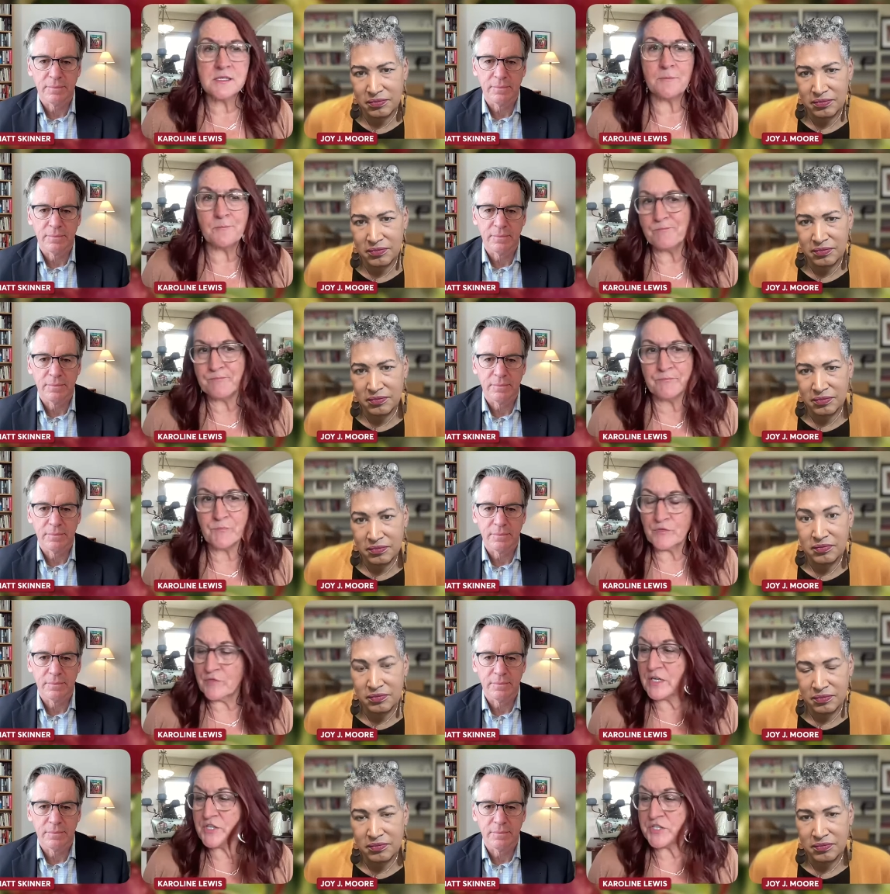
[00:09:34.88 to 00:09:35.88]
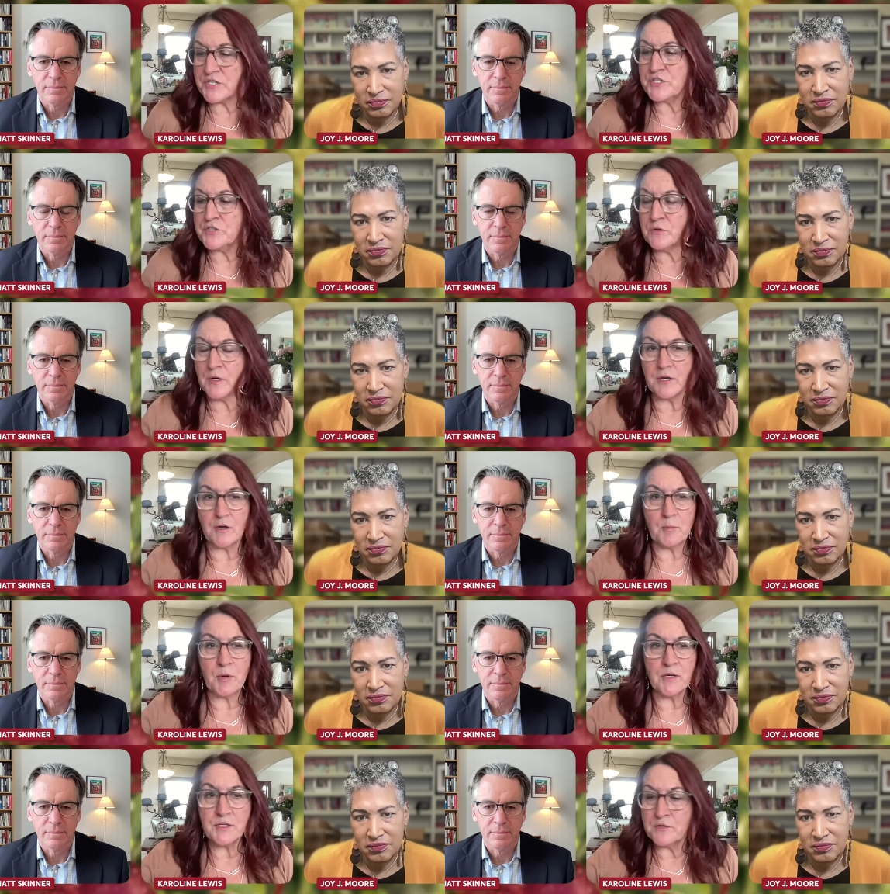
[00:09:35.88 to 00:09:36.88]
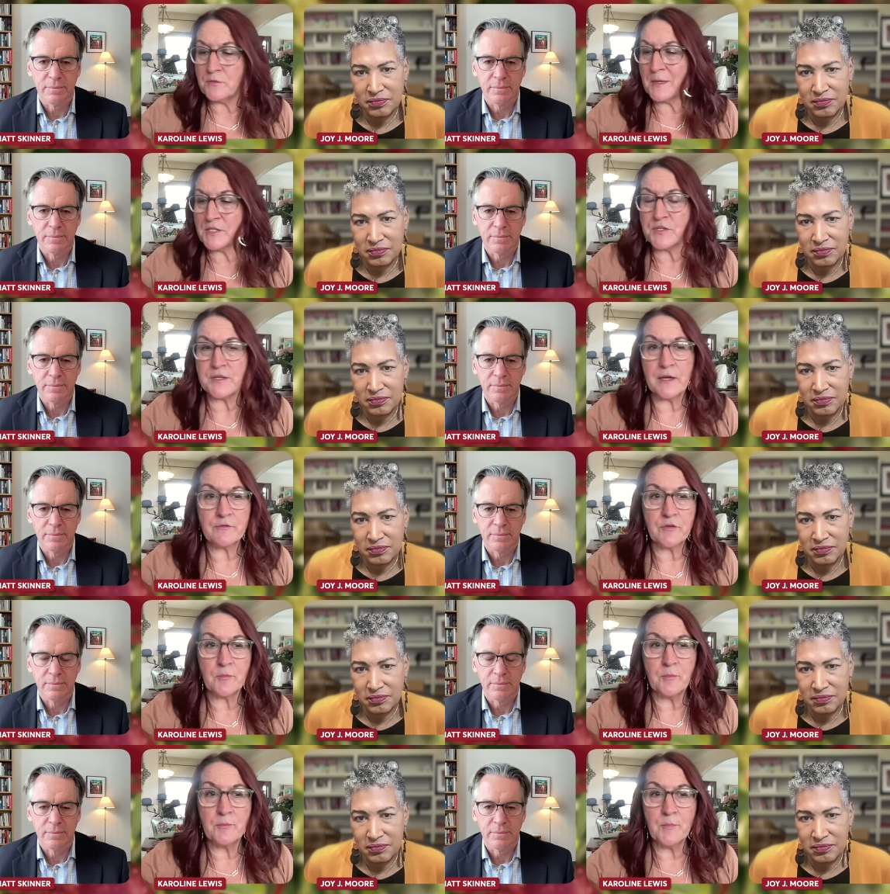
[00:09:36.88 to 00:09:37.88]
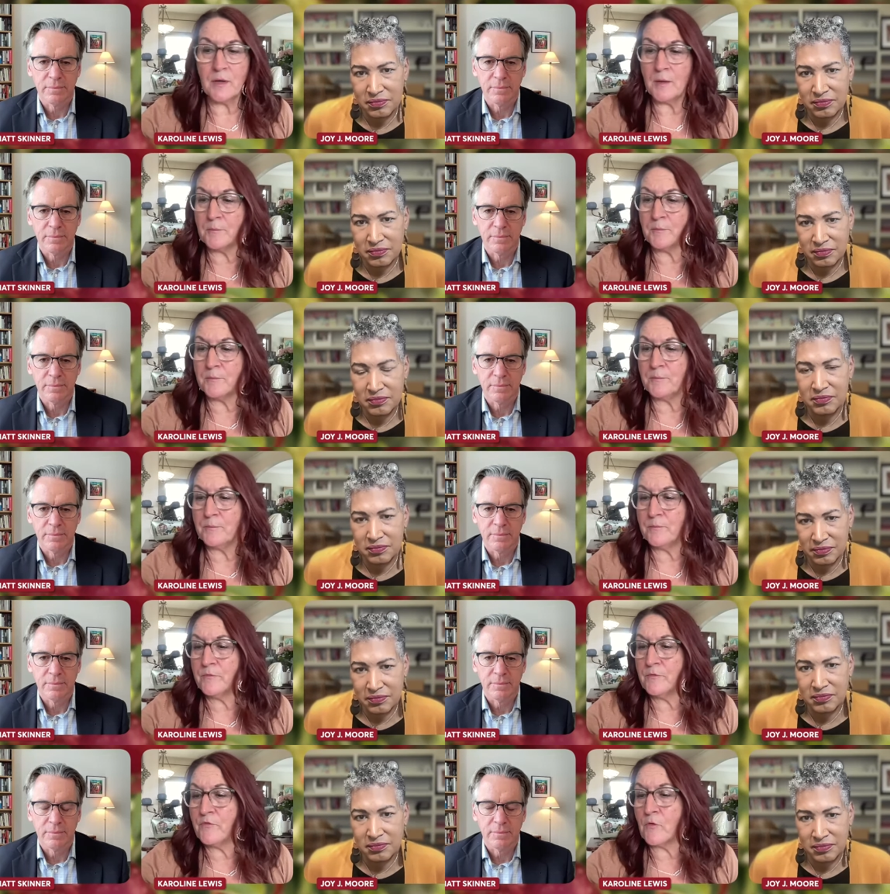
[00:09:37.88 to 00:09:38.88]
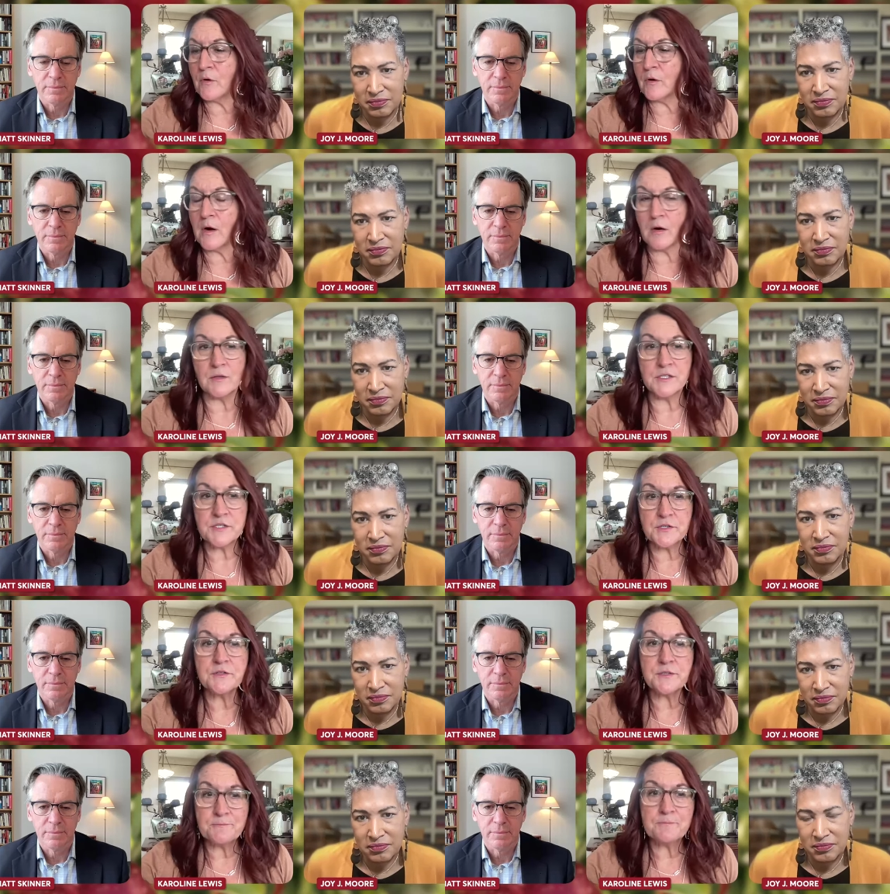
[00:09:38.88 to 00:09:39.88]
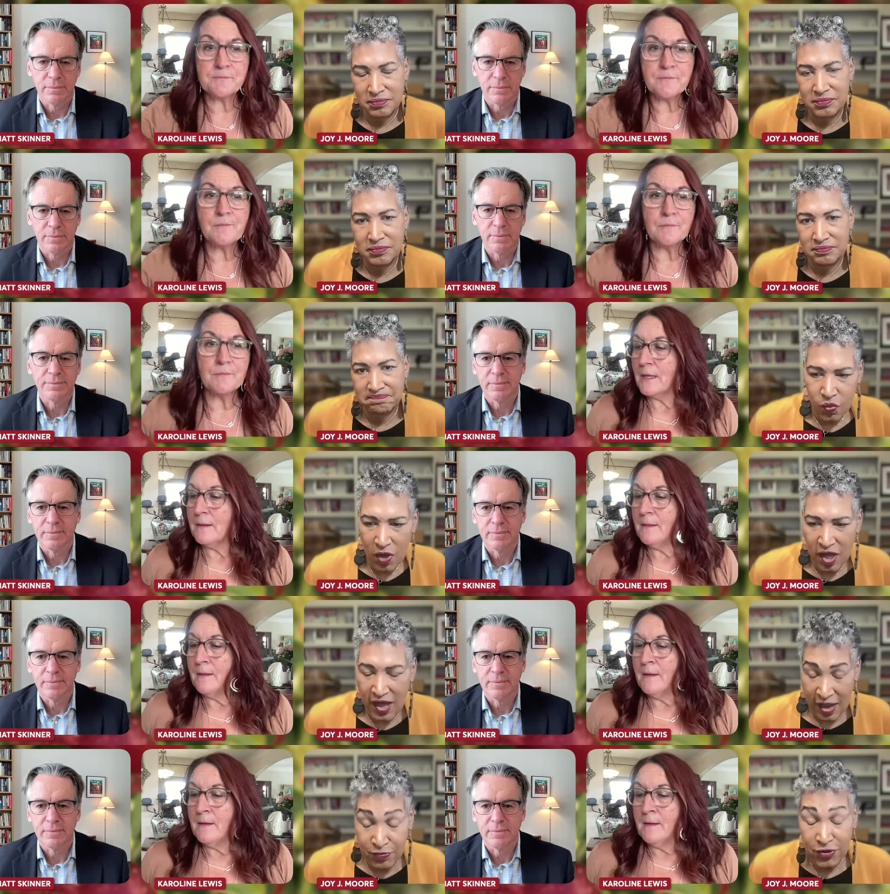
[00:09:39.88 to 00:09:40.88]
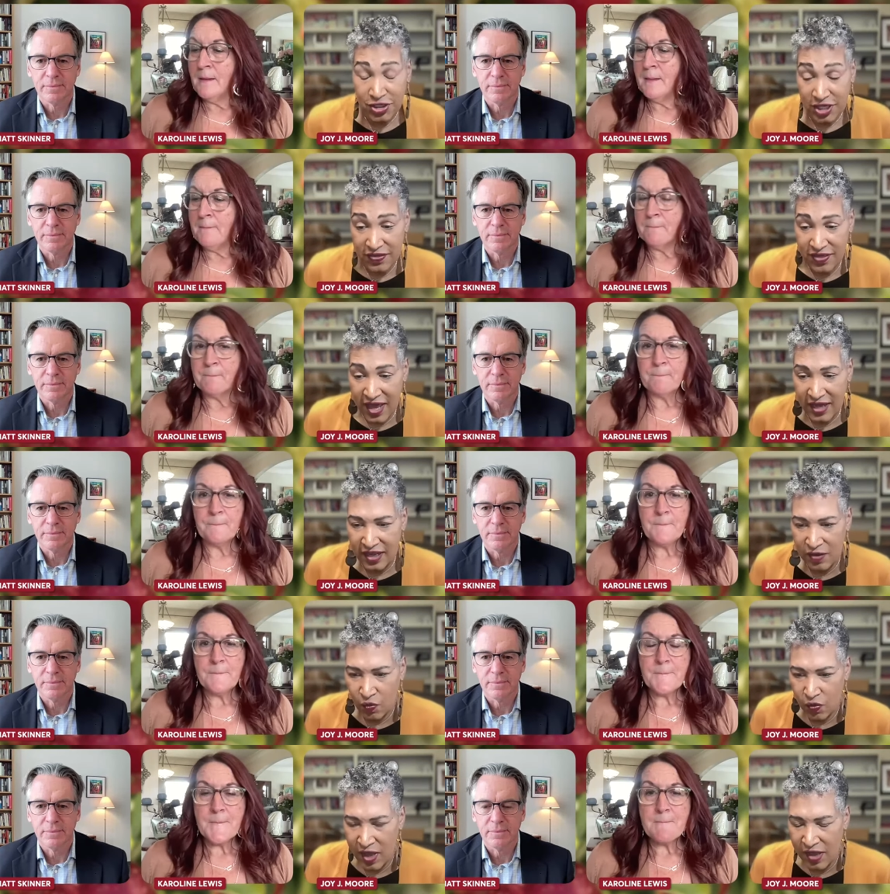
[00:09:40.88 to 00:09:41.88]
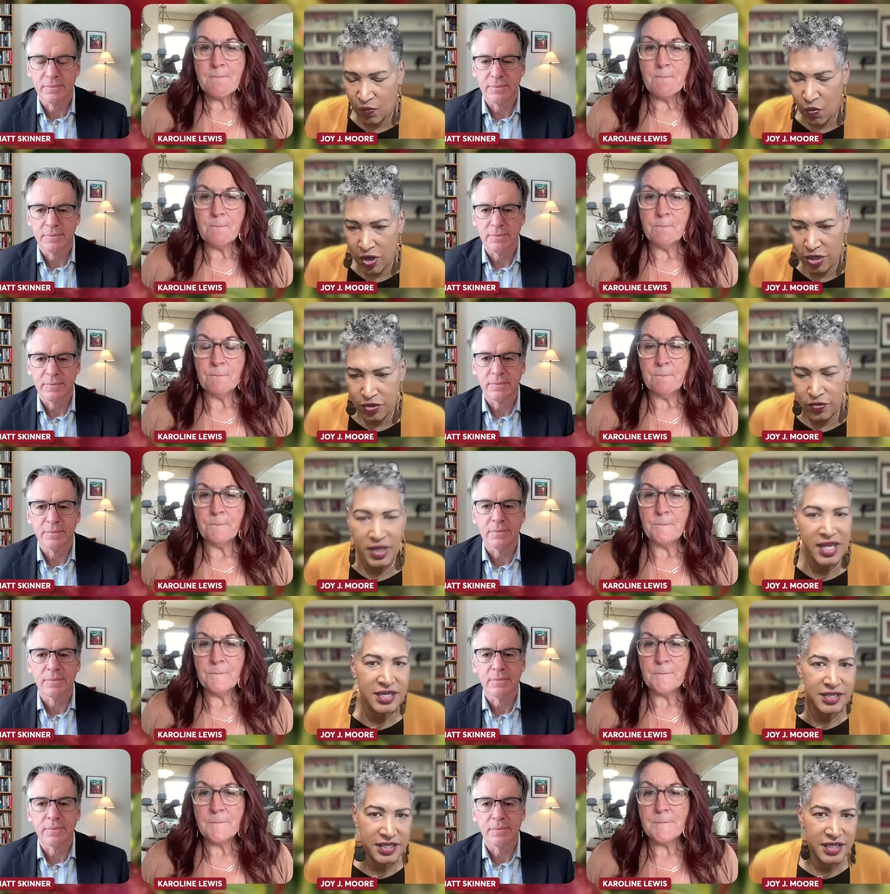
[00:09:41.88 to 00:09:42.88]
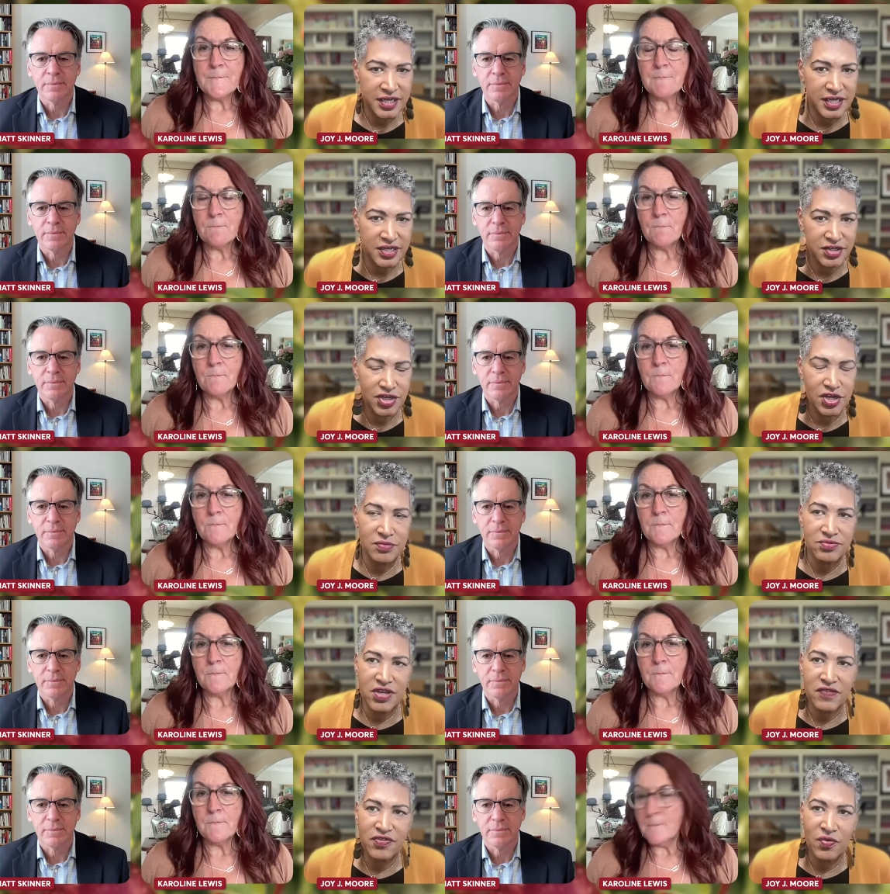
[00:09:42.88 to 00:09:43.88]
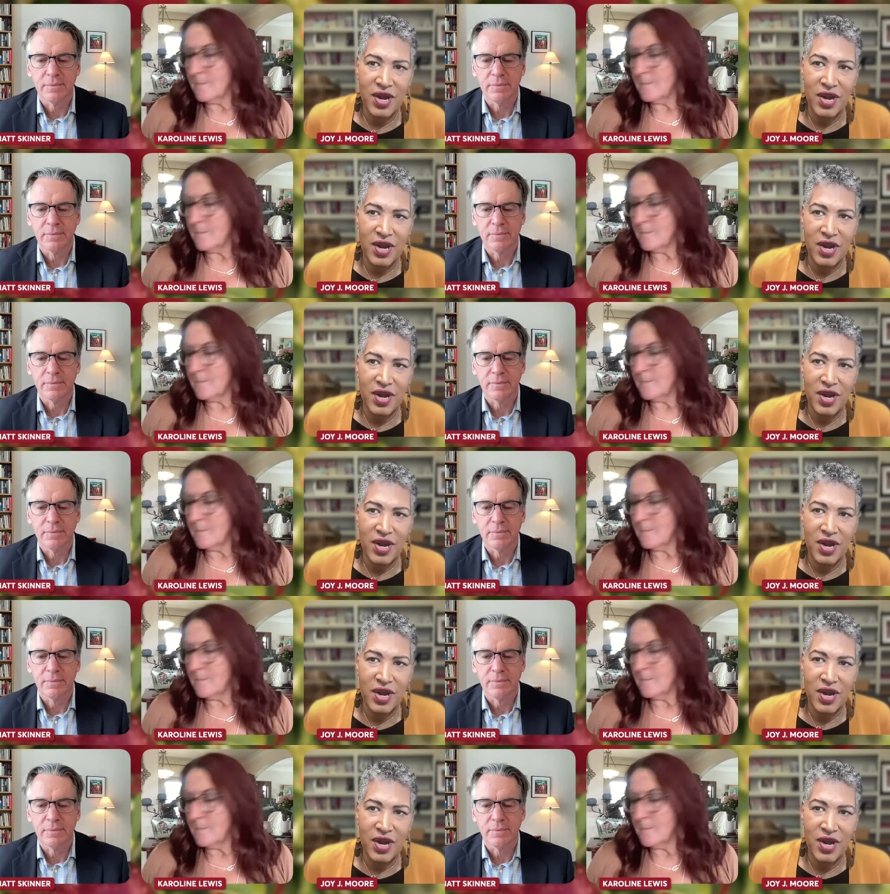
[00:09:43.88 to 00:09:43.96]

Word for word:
Speaker 1: some reflection too on our part to imagine that for um, for our listeners.
Speaker 2: Uh, I appreciate that, and, and where you ended in terms of the